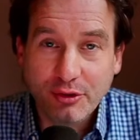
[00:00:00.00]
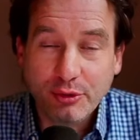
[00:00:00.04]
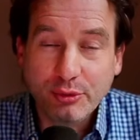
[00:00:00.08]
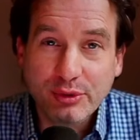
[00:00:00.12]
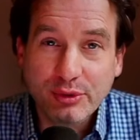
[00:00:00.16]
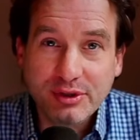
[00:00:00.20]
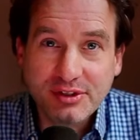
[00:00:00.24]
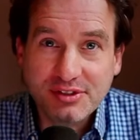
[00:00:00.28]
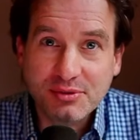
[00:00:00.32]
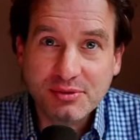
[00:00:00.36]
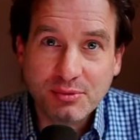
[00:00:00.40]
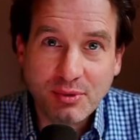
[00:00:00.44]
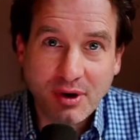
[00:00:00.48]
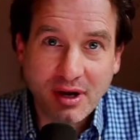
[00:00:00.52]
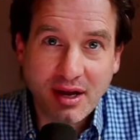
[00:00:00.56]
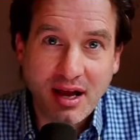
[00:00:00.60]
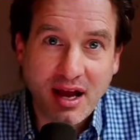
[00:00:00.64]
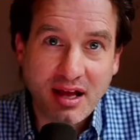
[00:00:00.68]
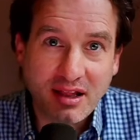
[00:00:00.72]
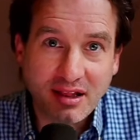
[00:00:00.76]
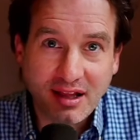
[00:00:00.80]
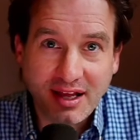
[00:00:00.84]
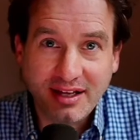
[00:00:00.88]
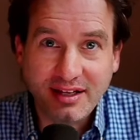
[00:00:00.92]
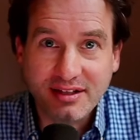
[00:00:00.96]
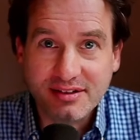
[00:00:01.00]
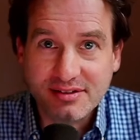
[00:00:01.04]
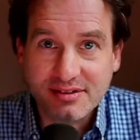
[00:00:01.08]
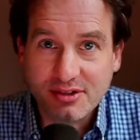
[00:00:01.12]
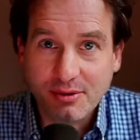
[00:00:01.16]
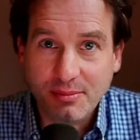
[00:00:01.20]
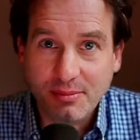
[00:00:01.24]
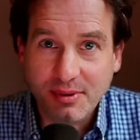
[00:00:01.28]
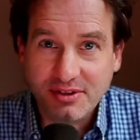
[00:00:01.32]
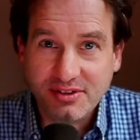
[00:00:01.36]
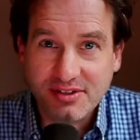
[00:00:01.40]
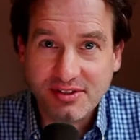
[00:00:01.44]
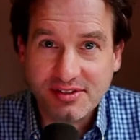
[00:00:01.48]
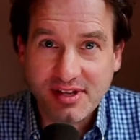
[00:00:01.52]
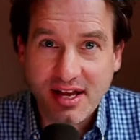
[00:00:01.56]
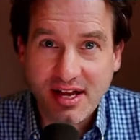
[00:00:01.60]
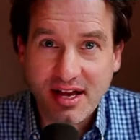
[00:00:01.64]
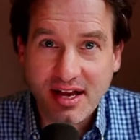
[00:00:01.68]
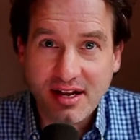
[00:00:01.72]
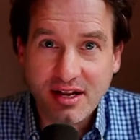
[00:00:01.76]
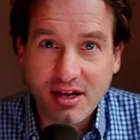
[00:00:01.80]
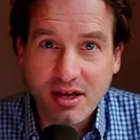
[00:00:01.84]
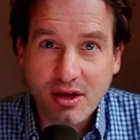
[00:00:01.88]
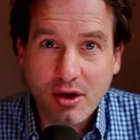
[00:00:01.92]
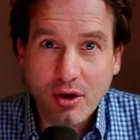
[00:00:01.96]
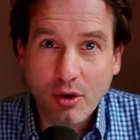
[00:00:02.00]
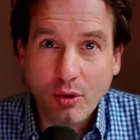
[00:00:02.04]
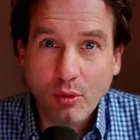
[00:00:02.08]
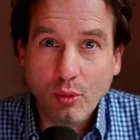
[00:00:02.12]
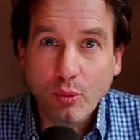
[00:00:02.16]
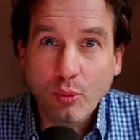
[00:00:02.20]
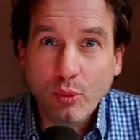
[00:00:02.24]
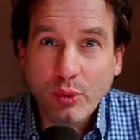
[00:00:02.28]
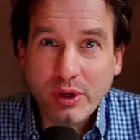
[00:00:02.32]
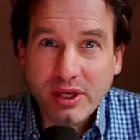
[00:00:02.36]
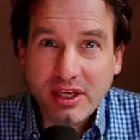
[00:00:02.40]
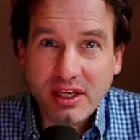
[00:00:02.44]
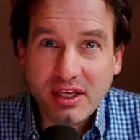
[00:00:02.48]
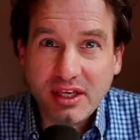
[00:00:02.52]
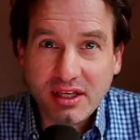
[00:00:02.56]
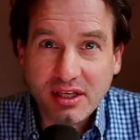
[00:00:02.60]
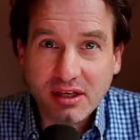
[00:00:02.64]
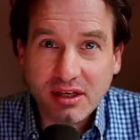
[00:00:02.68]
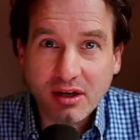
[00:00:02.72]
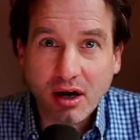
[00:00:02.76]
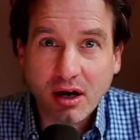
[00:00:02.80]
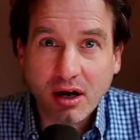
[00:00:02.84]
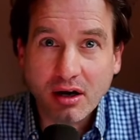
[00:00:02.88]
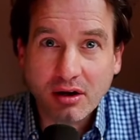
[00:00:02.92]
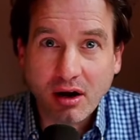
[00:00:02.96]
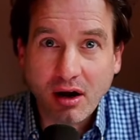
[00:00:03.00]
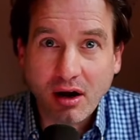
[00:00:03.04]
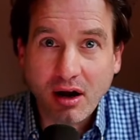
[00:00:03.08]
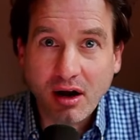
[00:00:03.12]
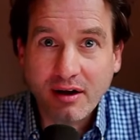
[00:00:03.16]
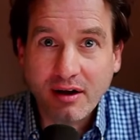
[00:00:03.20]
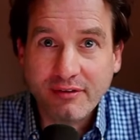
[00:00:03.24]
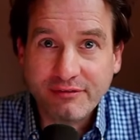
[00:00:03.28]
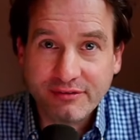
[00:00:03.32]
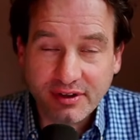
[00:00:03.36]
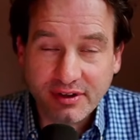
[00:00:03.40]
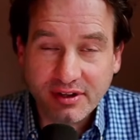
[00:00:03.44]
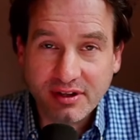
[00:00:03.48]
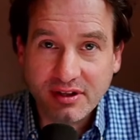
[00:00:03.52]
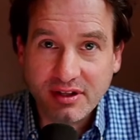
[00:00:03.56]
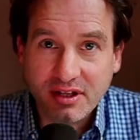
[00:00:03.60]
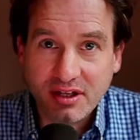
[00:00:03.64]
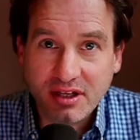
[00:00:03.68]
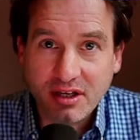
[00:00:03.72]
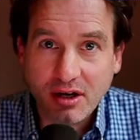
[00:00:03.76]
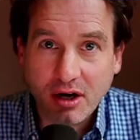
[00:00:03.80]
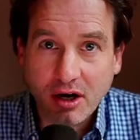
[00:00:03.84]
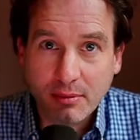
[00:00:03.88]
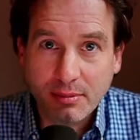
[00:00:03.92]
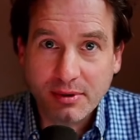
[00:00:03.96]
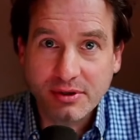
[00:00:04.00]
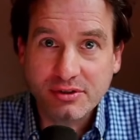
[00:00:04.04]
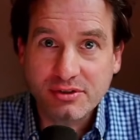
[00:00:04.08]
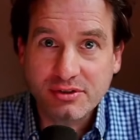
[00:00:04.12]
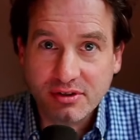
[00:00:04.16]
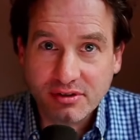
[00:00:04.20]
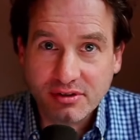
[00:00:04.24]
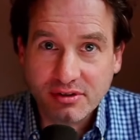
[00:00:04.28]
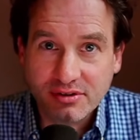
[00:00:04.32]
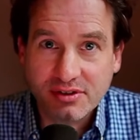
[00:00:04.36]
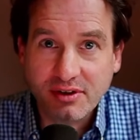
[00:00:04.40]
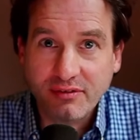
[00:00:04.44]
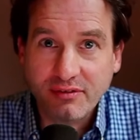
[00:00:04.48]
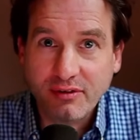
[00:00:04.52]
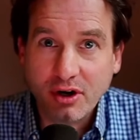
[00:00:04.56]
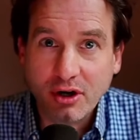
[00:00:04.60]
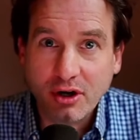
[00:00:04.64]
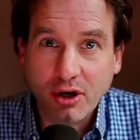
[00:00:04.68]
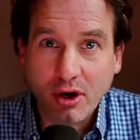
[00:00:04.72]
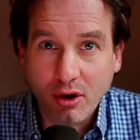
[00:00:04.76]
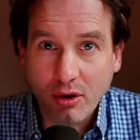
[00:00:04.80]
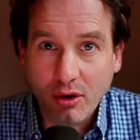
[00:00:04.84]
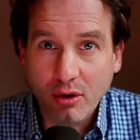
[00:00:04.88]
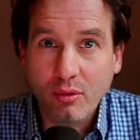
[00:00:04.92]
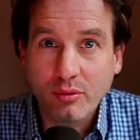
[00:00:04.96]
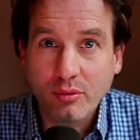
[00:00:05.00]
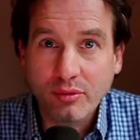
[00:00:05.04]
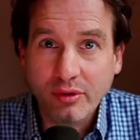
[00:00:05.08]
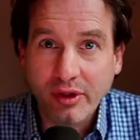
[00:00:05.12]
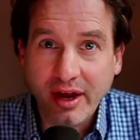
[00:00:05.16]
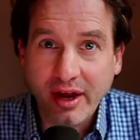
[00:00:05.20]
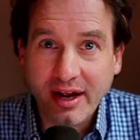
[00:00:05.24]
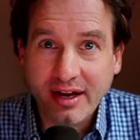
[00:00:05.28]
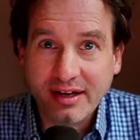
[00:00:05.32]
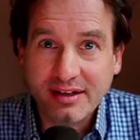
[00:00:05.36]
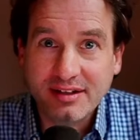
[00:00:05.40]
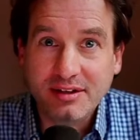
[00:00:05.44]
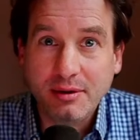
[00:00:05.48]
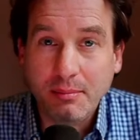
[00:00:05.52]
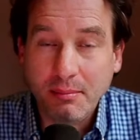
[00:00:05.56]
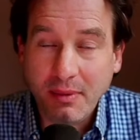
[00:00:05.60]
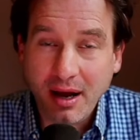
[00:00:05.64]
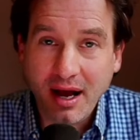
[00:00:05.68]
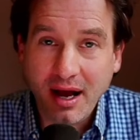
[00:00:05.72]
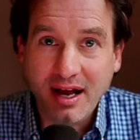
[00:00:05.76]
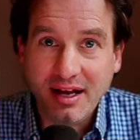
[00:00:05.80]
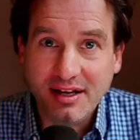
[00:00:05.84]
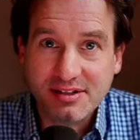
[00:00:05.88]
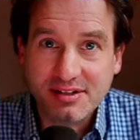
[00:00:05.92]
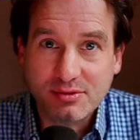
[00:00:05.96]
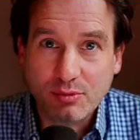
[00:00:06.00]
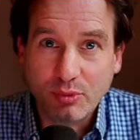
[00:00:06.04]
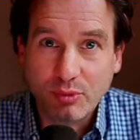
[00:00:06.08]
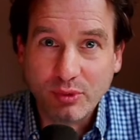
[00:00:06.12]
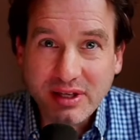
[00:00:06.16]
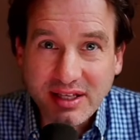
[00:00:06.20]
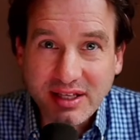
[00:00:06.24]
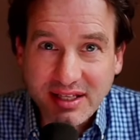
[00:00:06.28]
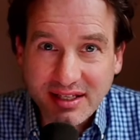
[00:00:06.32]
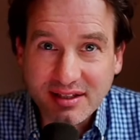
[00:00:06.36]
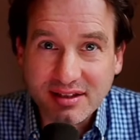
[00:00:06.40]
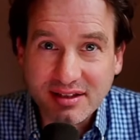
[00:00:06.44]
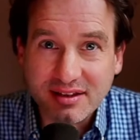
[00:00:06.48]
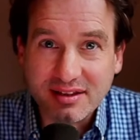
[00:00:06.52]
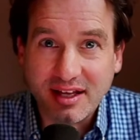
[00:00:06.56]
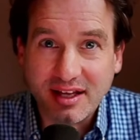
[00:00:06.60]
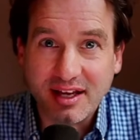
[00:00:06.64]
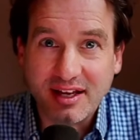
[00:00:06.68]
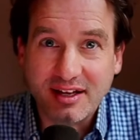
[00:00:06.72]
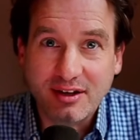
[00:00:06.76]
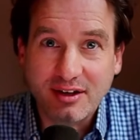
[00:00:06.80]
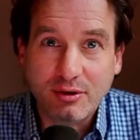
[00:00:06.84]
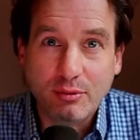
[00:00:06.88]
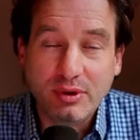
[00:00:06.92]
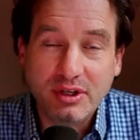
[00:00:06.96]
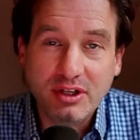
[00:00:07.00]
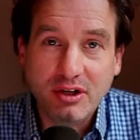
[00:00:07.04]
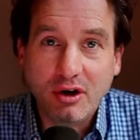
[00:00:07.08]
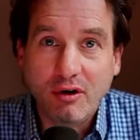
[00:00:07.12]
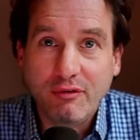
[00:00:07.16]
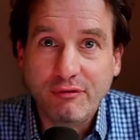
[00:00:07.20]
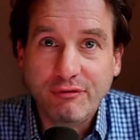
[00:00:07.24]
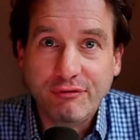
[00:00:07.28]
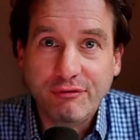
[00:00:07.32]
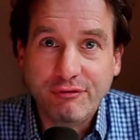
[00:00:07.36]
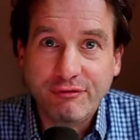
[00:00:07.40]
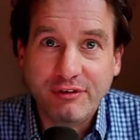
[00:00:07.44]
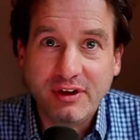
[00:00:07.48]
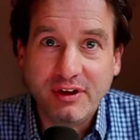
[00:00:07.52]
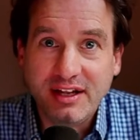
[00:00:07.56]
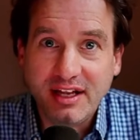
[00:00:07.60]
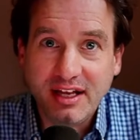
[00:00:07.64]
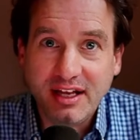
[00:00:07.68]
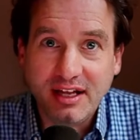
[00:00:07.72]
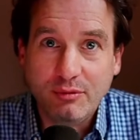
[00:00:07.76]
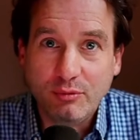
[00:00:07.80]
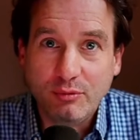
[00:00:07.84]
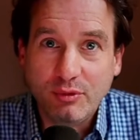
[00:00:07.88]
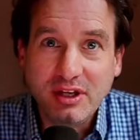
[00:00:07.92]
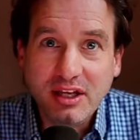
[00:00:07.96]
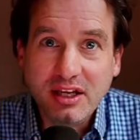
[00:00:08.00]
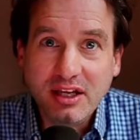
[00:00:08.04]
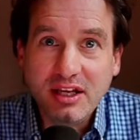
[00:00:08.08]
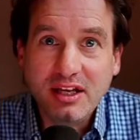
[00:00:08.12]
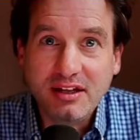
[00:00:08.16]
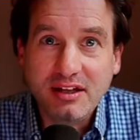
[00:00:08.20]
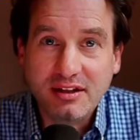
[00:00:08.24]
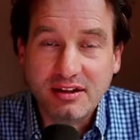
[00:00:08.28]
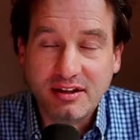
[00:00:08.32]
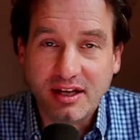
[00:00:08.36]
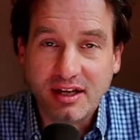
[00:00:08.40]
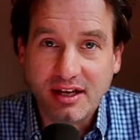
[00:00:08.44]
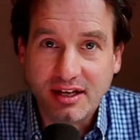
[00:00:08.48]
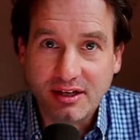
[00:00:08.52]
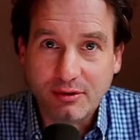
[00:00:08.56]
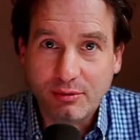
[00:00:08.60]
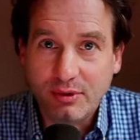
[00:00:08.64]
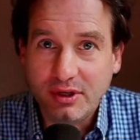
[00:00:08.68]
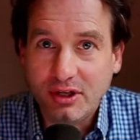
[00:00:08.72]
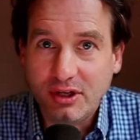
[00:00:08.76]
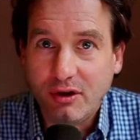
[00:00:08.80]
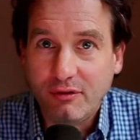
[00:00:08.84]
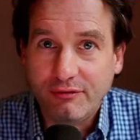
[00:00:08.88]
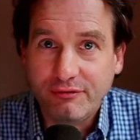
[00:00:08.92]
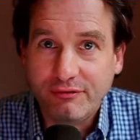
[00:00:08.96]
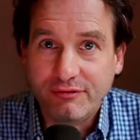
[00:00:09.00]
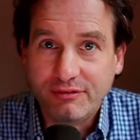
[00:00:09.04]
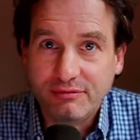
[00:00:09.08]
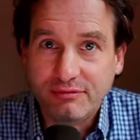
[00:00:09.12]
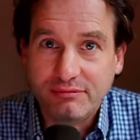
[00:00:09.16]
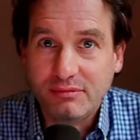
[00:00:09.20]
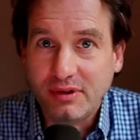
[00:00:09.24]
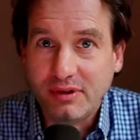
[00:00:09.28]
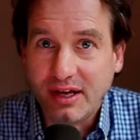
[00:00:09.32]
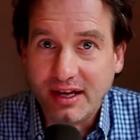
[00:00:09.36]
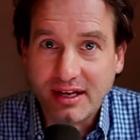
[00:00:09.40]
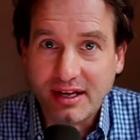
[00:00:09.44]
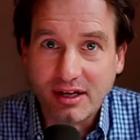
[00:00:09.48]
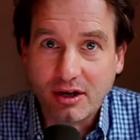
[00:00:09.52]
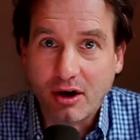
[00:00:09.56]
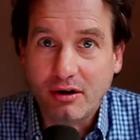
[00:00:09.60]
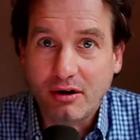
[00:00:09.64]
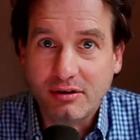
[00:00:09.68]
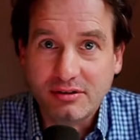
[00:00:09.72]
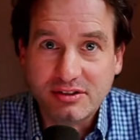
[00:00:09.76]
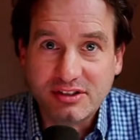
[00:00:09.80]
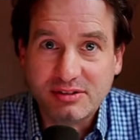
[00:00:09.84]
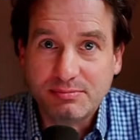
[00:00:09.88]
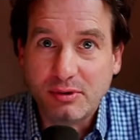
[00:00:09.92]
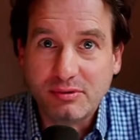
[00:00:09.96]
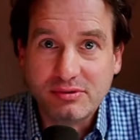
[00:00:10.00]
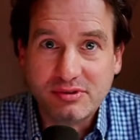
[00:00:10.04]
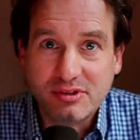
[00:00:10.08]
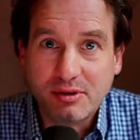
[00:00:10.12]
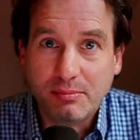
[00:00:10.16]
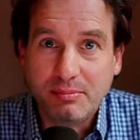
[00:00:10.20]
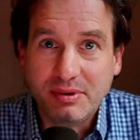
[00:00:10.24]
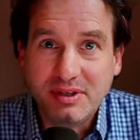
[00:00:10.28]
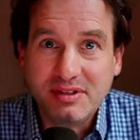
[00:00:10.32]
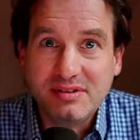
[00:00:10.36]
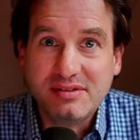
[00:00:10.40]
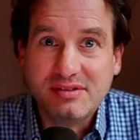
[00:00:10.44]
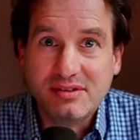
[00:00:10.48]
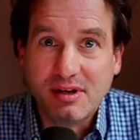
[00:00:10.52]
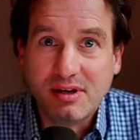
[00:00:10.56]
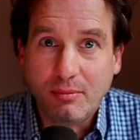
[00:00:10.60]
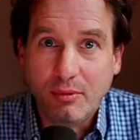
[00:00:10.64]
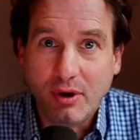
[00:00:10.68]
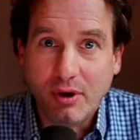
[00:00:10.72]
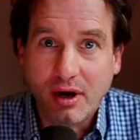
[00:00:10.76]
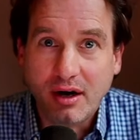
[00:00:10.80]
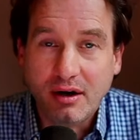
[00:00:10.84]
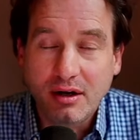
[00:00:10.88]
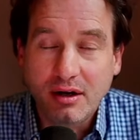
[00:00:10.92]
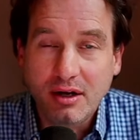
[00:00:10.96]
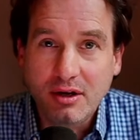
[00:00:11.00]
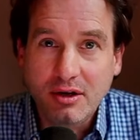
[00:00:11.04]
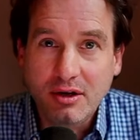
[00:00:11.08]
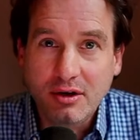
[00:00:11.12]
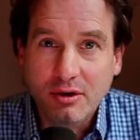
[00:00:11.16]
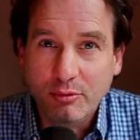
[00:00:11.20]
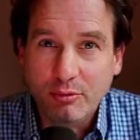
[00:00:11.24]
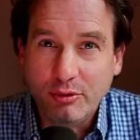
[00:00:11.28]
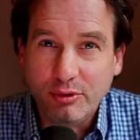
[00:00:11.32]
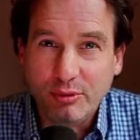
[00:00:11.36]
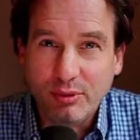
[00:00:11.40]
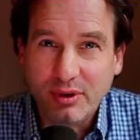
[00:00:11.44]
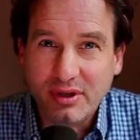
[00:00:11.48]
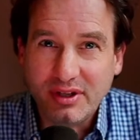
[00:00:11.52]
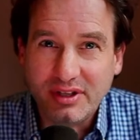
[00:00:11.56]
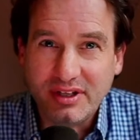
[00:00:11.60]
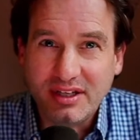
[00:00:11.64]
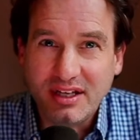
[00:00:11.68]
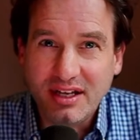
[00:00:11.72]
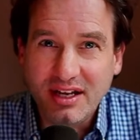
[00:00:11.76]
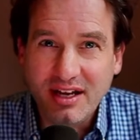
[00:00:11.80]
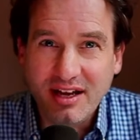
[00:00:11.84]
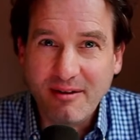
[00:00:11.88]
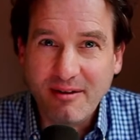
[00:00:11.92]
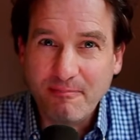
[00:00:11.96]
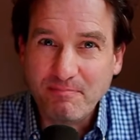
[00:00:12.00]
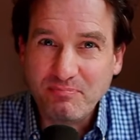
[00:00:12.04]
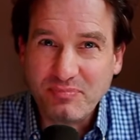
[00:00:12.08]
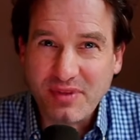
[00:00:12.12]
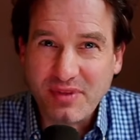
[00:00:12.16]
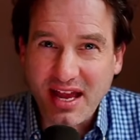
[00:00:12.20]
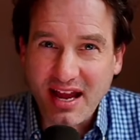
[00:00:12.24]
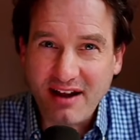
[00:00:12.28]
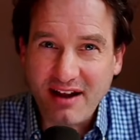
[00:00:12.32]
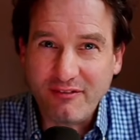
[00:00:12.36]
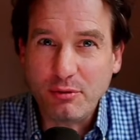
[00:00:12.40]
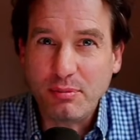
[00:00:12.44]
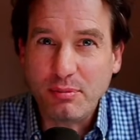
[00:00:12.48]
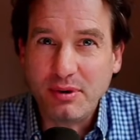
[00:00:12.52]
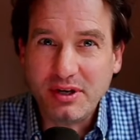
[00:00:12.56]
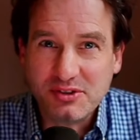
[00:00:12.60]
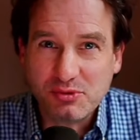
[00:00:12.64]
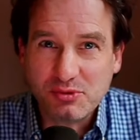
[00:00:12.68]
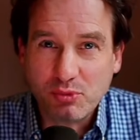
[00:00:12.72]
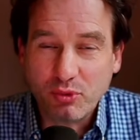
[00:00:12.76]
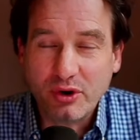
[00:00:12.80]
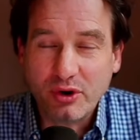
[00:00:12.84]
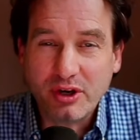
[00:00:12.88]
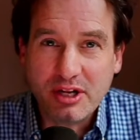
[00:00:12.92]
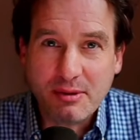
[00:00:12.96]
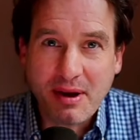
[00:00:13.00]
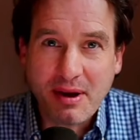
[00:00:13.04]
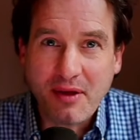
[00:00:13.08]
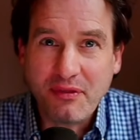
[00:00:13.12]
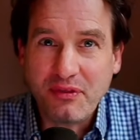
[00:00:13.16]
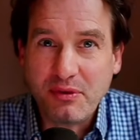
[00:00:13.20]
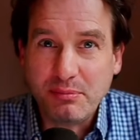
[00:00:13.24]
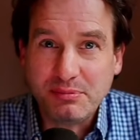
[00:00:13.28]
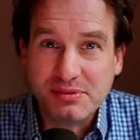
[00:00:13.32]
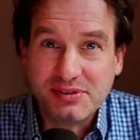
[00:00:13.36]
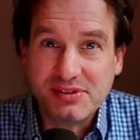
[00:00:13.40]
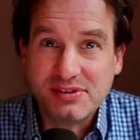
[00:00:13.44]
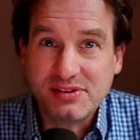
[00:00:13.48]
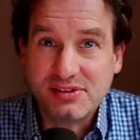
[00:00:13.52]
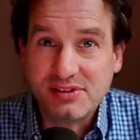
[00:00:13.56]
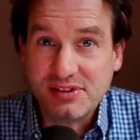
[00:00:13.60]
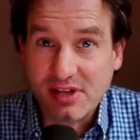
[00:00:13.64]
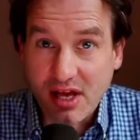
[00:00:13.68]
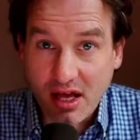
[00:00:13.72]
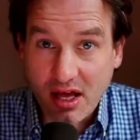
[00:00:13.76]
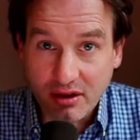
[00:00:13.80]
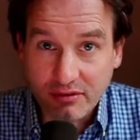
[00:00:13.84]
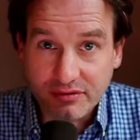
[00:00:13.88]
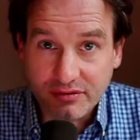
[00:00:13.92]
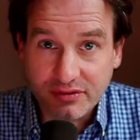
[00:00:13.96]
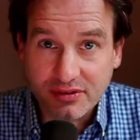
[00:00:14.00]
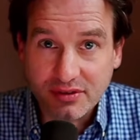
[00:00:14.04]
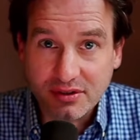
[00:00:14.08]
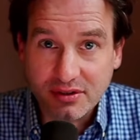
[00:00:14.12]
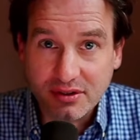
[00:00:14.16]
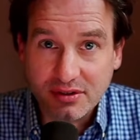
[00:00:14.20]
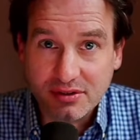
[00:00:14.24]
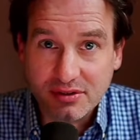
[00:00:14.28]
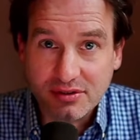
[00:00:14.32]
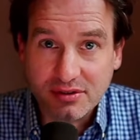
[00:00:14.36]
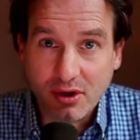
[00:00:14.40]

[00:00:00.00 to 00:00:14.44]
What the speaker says: The reason why I like it so much is that we are often the harbingers of our own like demise. We think we don't fit in. We think we don't like aren't supposed to be somewhere when really everybody's worried about themselves.